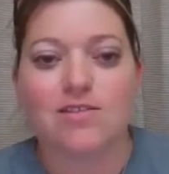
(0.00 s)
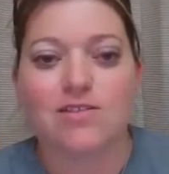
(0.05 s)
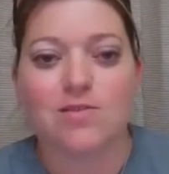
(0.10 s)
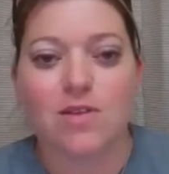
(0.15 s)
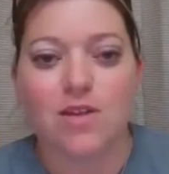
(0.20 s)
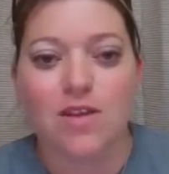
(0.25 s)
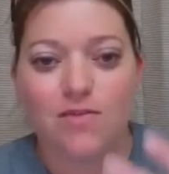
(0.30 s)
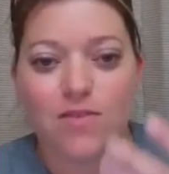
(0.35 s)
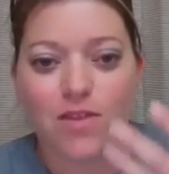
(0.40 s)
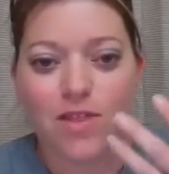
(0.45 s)
So
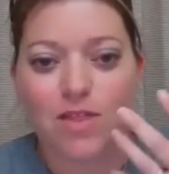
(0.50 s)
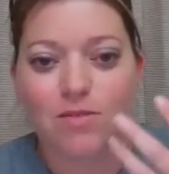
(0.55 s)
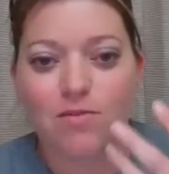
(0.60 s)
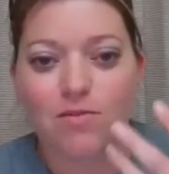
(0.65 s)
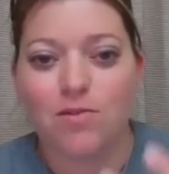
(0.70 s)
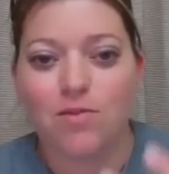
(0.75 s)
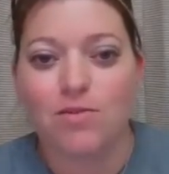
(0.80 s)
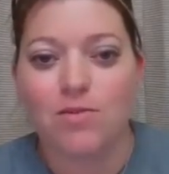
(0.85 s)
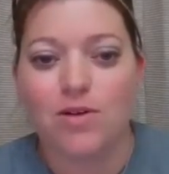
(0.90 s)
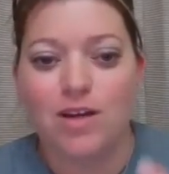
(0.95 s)
even
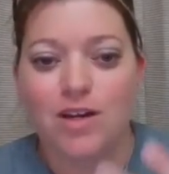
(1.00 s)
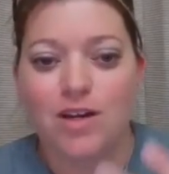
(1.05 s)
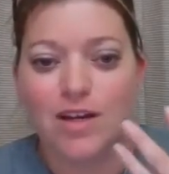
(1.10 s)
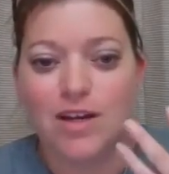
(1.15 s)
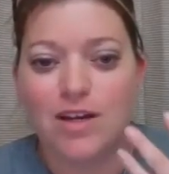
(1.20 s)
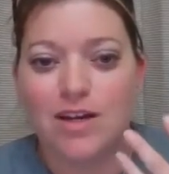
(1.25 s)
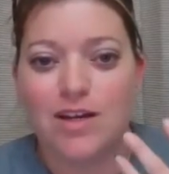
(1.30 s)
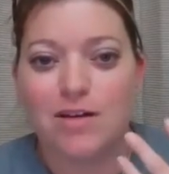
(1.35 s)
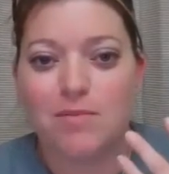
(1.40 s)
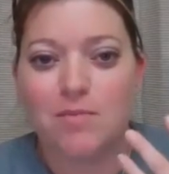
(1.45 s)
through
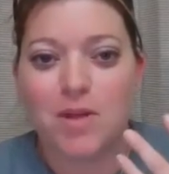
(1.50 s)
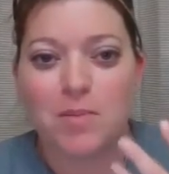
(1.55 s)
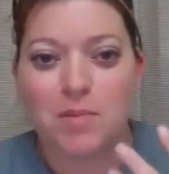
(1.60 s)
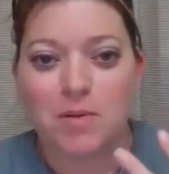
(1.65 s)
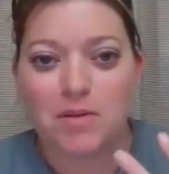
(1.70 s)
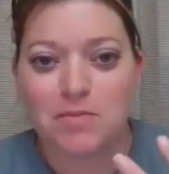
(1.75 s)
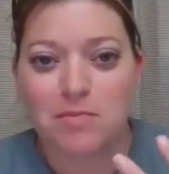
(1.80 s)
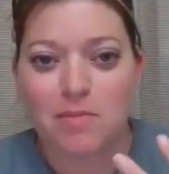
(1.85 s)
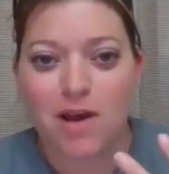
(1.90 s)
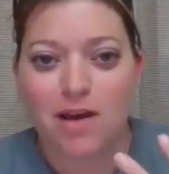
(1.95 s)

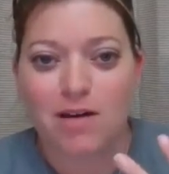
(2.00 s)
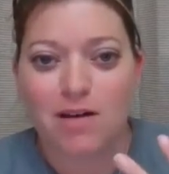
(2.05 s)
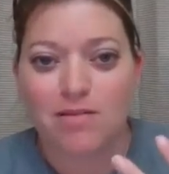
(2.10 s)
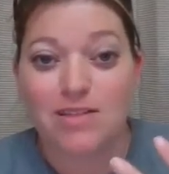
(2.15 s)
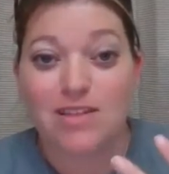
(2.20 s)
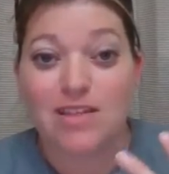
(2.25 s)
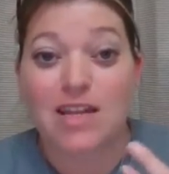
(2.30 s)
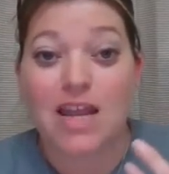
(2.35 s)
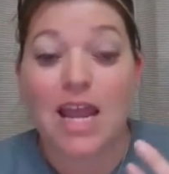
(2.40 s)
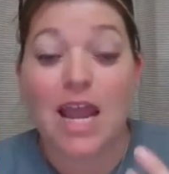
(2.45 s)
people's
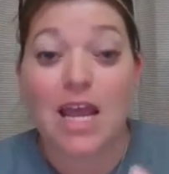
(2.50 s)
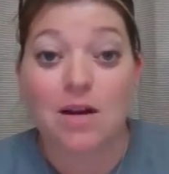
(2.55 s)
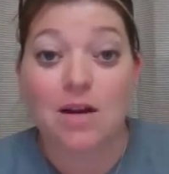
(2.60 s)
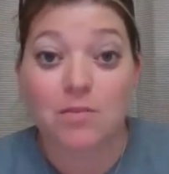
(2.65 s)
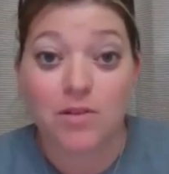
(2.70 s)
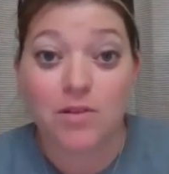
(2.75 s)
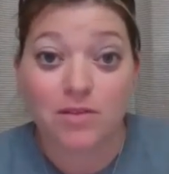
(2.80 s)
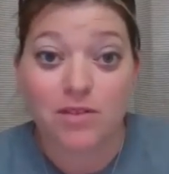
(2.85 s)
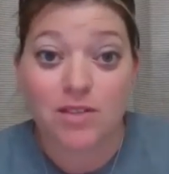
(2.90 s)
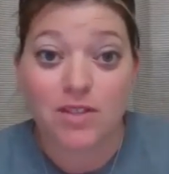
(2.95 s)
mouths and
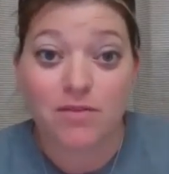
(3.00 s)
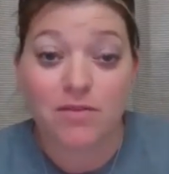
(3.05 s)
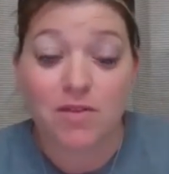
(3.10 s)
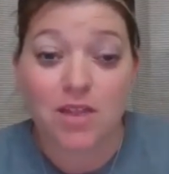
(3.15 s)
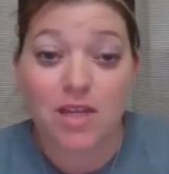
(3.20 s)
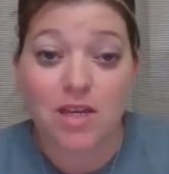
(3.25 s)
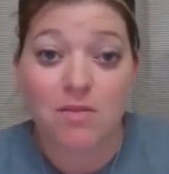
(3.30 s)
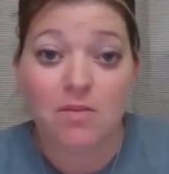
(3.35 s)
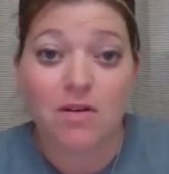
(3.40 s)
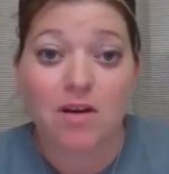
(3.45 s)
animals, if you
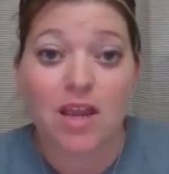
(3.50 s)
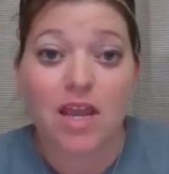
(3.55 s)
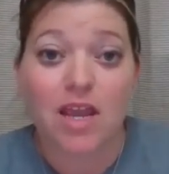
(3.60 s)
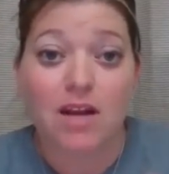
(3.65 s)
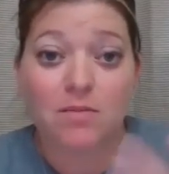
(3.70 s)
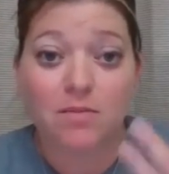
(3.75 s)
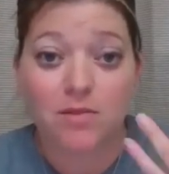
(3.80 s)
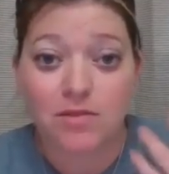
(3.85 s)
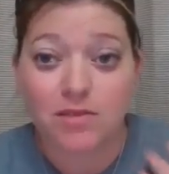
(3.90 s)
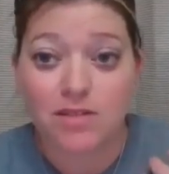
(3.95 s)
think about
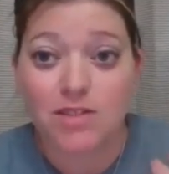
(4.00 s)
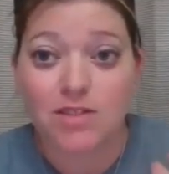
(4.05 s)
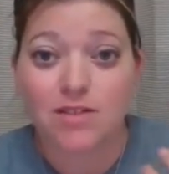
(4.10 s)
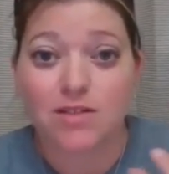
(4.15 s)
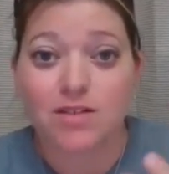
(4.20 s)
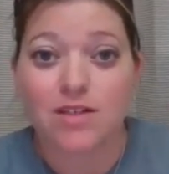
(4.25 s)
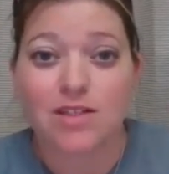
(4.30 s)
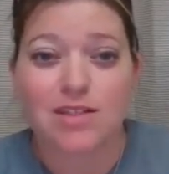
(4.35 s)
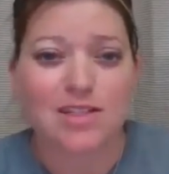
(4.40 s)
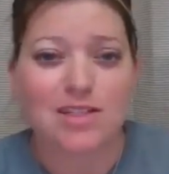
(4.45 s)
animals,
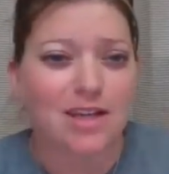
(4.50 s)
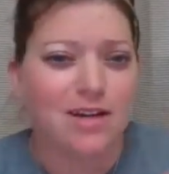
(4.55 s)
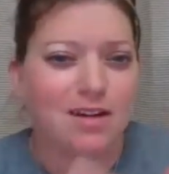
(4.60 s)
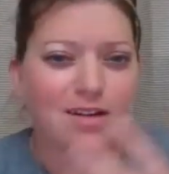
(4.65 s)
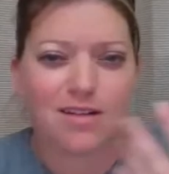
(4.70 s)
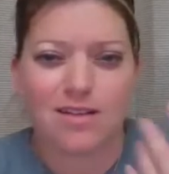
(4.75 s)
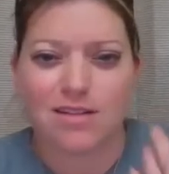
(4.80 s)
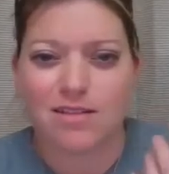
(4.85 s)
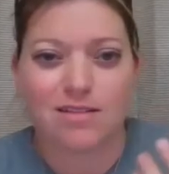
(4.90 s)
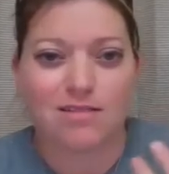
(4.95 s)
because
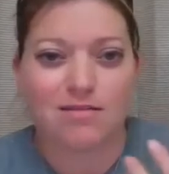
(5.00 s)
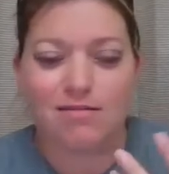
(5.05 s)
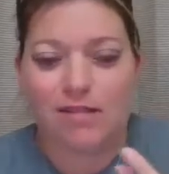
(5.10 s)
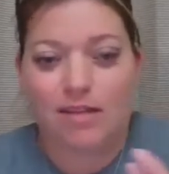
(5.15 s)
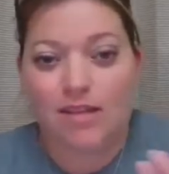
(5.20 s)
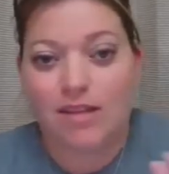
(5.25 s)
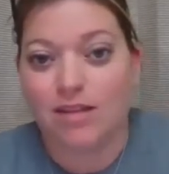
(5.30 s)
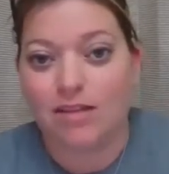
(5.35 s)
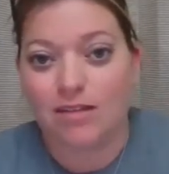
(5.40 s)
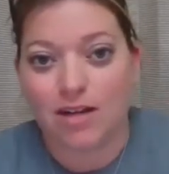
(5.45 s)

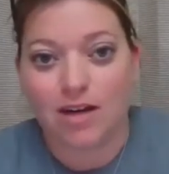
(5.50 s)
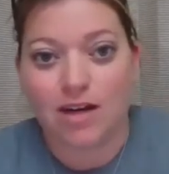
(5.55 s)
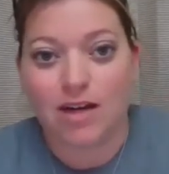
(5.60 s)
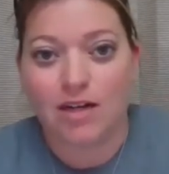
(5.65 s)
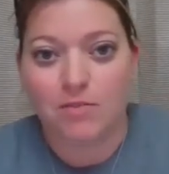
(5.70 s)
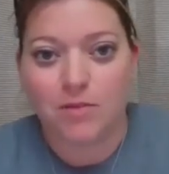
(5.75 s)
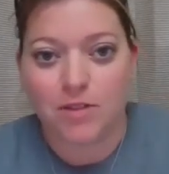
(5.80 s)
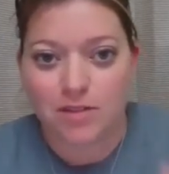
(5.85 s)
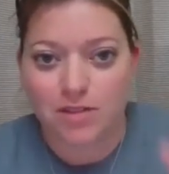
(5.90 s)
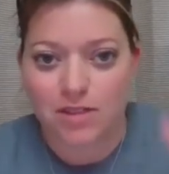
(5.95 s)
they're
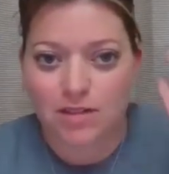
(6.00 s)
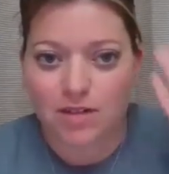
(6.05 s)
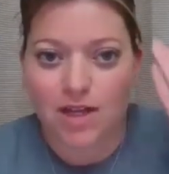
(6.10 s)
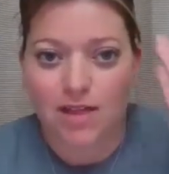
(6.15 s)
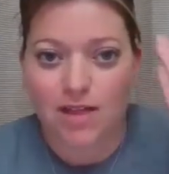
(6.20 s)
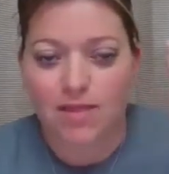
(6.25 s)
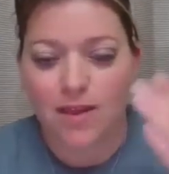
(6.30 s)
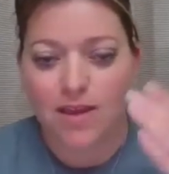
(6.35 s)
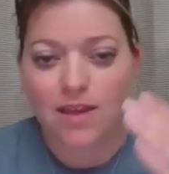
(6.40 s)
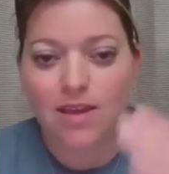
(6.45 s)
animals, they're
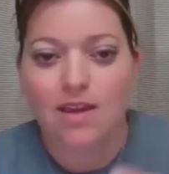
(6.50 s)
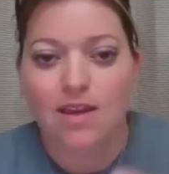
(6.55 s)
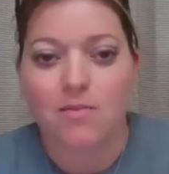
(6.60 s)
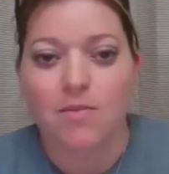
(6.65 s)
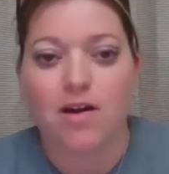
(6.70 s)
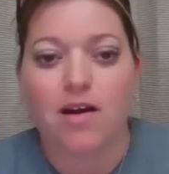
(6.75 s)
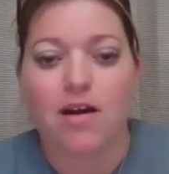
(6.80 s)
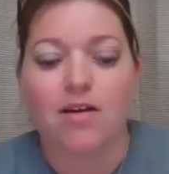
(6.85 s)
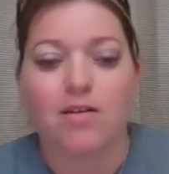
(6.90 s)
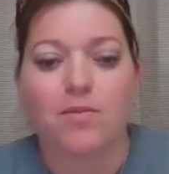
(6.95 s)
not thinking
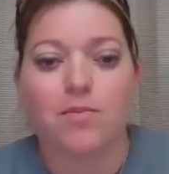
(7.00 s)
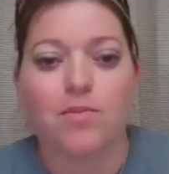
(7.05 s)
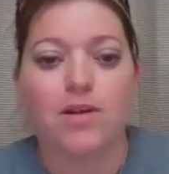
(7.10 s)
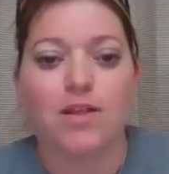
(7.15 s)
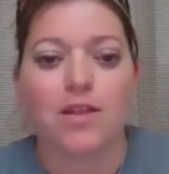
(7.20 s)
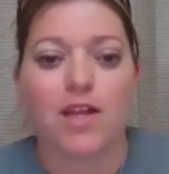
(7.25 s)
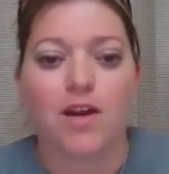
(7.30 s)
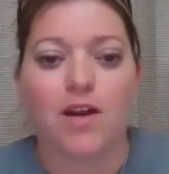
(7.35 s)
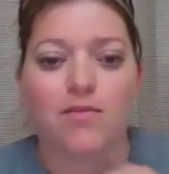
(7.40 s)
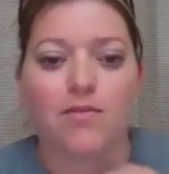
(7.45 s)
about how to
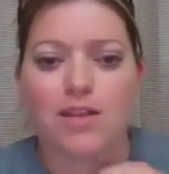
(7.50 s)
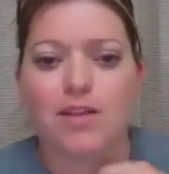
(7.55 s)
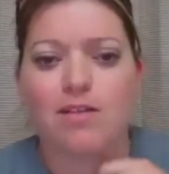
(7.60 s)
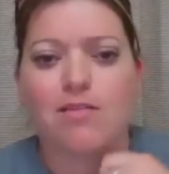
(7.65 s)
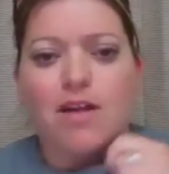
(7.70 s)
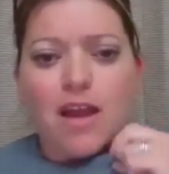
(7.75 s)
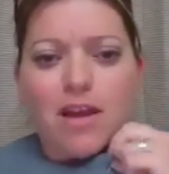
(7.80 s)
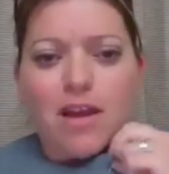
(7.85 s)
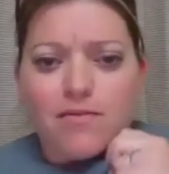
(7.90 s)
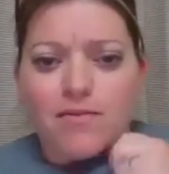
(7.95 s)
breathe carefully. They
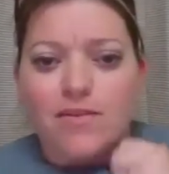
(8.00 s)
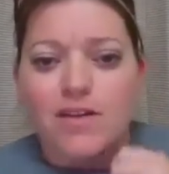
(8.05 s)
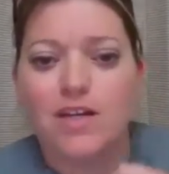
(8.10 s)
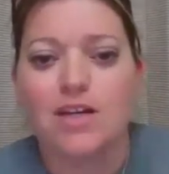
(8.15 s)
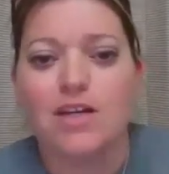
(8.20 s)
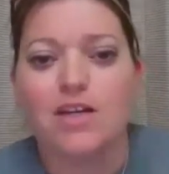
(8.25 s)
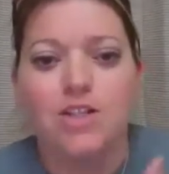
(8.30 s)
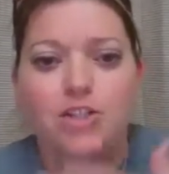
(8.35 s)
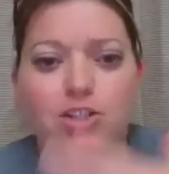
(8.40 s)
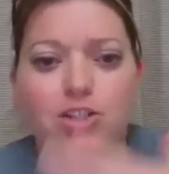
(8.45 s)
don't have
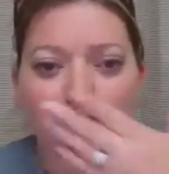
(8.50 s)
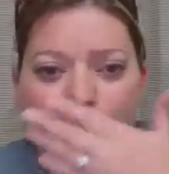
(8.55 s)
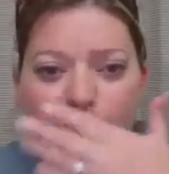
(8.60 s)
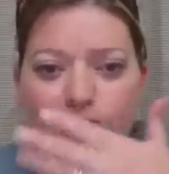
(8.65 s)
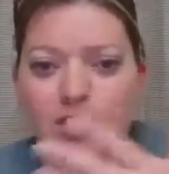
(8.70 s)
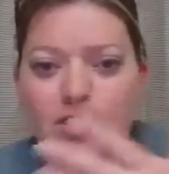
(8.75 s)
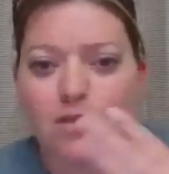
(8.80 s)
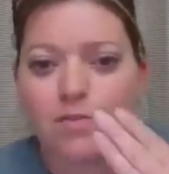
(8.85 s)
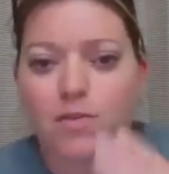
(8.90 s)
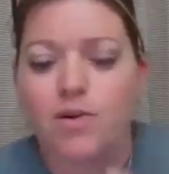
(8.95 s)

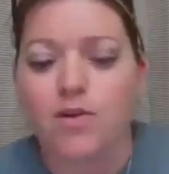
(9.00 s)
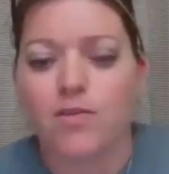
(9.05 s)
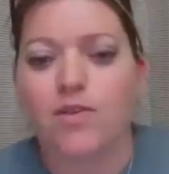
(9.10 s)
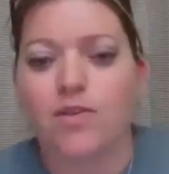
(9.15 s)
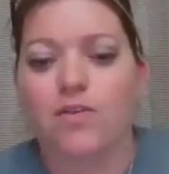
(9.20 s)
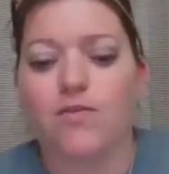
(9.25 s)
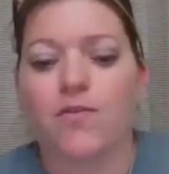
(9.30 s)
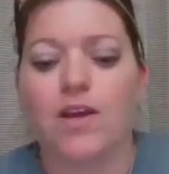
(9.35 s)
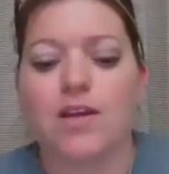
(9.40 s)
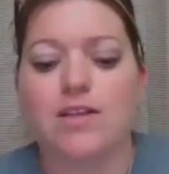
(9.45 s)
shirts to put over
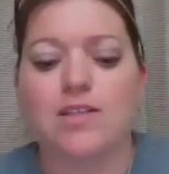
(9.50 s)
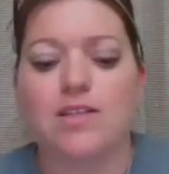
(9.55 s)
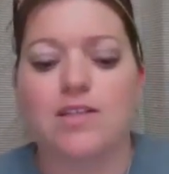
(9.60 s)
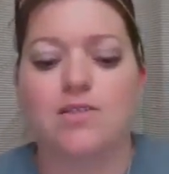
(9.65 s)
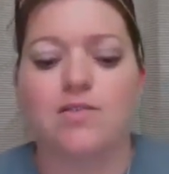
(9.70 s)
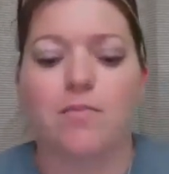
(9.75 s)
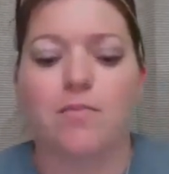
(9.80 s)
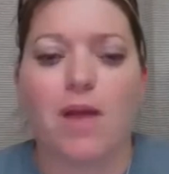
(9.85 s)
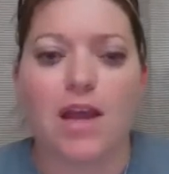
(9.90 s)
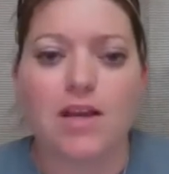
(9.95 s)
their faces
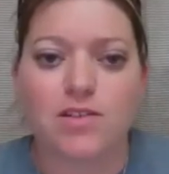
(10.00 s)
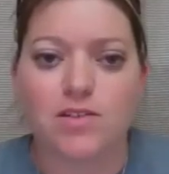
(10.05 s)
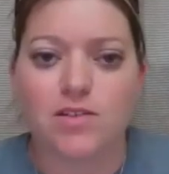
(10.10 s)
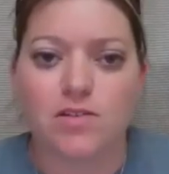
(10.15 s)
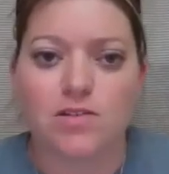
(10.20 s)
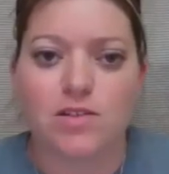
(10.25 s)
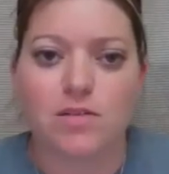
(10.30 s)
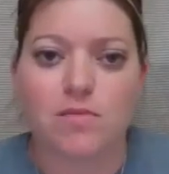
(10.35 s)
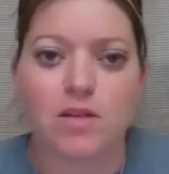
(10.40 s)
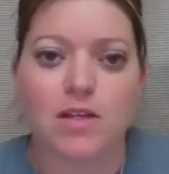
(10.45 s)
or masks
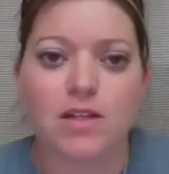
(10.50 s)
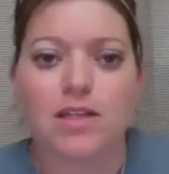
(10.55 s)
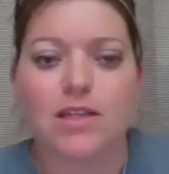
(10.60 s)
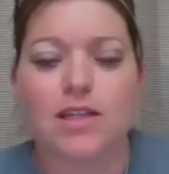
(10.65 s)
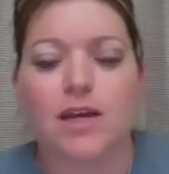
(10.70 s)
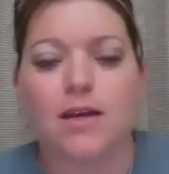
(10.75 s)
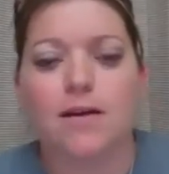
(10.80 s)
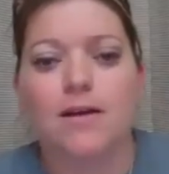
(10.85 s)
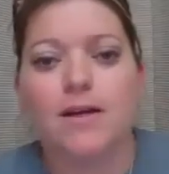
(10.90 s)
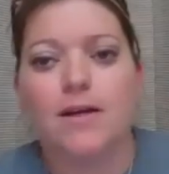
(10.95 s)
or something like
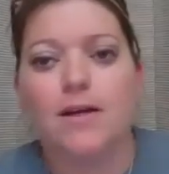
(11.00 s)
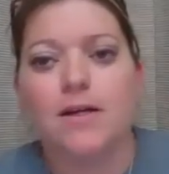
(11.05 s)
that,